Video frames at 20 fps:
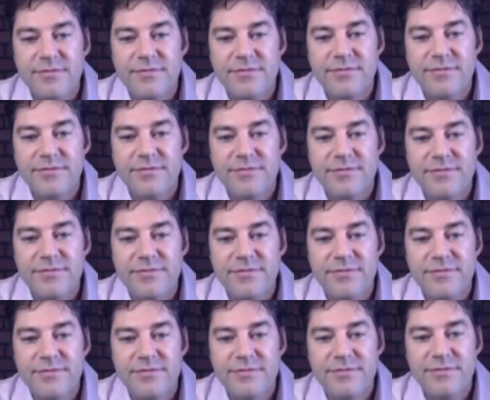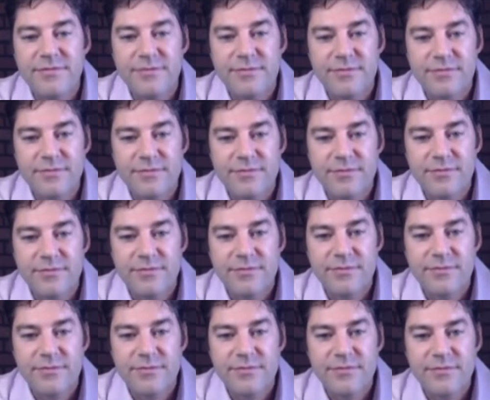
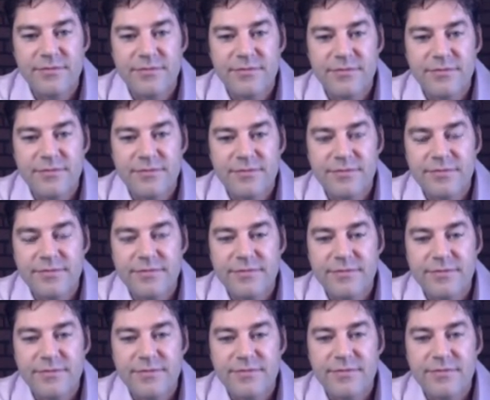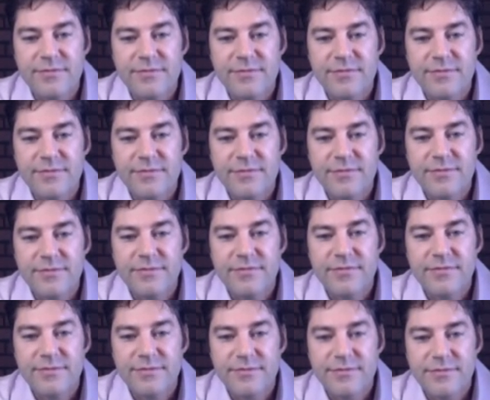
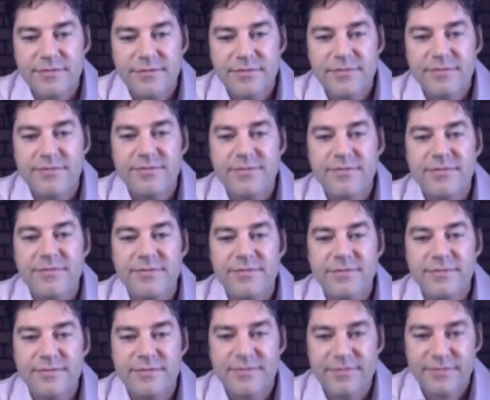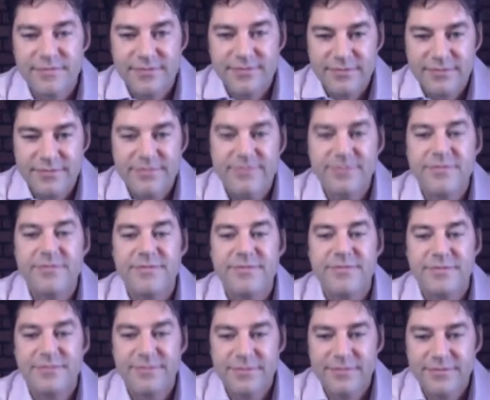
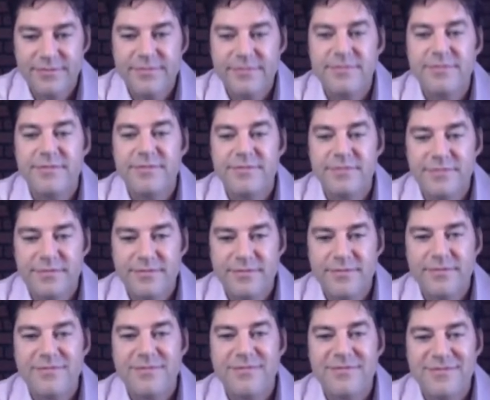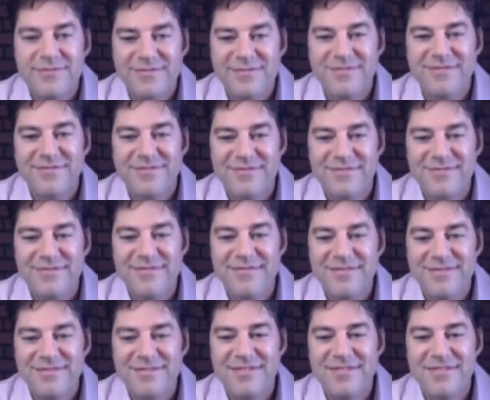No words are spoken by the person on screen.